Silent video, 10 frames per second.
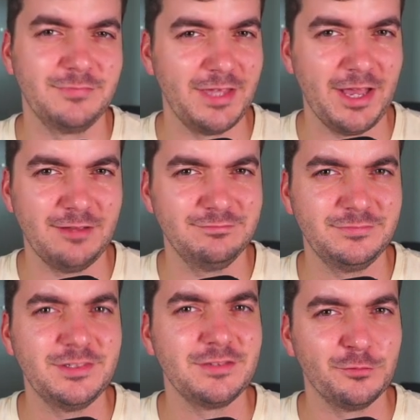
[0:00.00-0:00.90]
yeah,
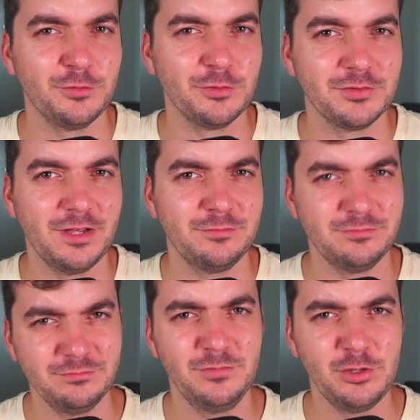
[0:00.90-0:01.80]
decide for yourself.
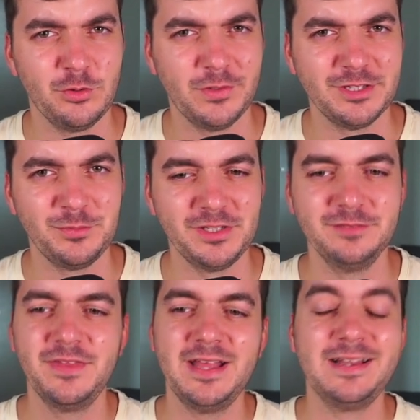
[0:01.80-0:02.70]
you know what I mean.
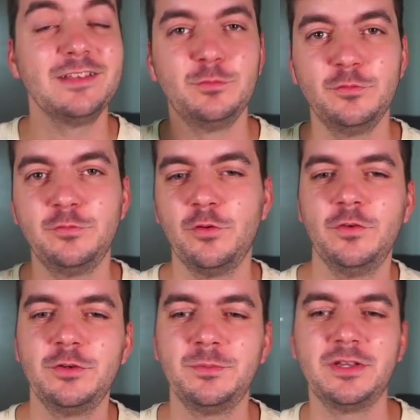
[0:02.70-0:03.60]
Let's move
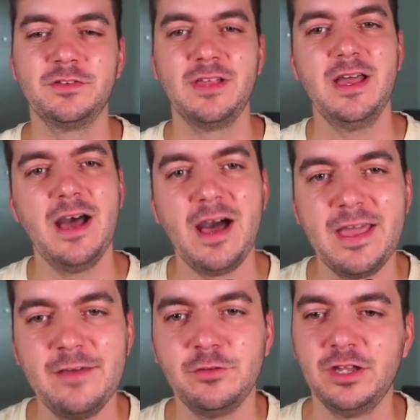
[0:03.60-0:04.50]
forward because I
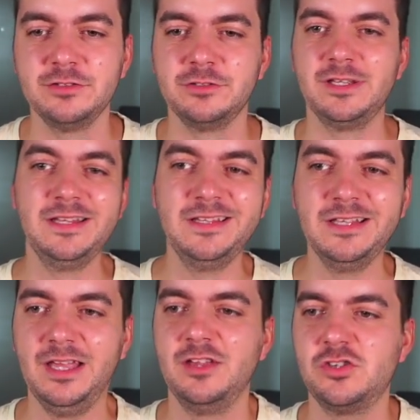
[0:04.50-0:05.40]
have another
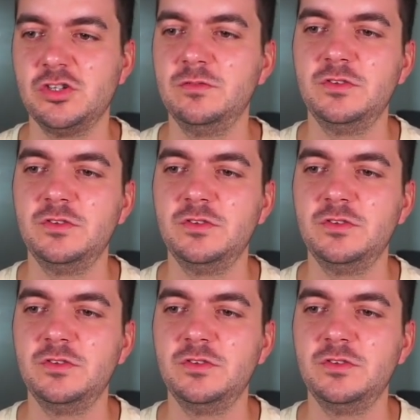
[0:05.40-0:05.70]
indication